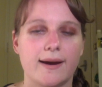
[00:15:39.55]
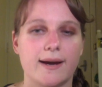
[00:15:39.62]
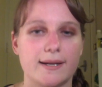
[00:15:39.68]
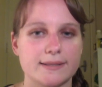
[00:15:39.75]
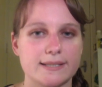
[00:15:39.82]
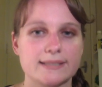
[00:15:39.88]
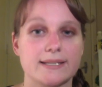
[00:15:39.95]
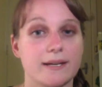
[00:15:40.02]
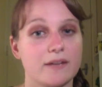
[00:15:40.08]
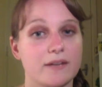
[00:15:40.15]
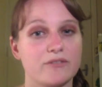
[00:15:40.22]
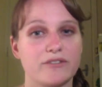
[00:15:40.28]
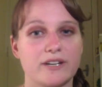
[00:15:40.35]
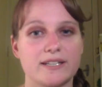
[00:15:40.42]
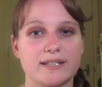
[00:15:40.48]
unless I can
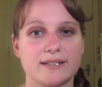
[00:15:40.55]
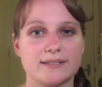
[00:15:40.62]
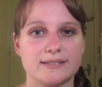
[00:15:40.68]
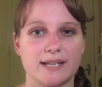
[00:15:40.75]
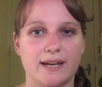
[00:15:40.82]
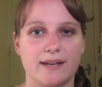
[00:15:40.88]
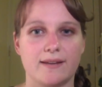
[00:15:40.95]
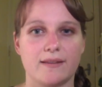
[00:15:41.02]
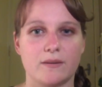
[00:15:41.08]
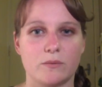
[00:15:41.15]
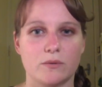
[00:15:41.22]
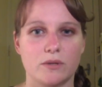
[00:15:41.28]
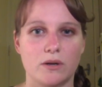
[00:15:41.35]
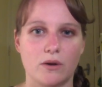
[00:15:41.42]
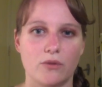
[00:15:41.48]
find a container that
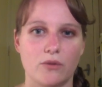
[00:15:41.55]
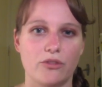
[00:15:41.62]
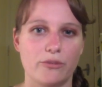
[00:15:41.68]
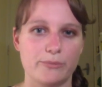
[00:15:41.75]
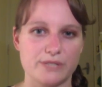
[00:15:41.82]
will hold them